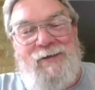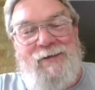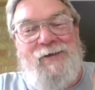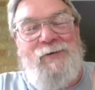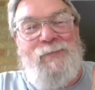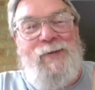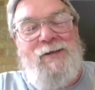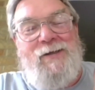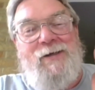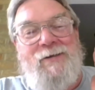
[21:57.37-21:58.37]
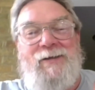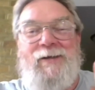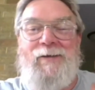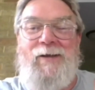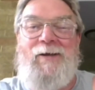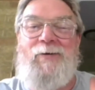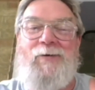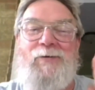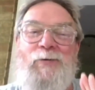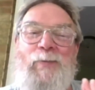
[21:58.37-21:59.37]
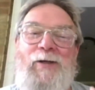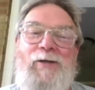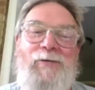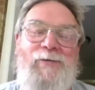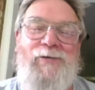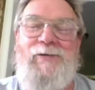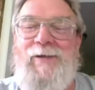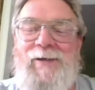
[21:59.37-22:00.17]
polyalkaline glycol lubricant user?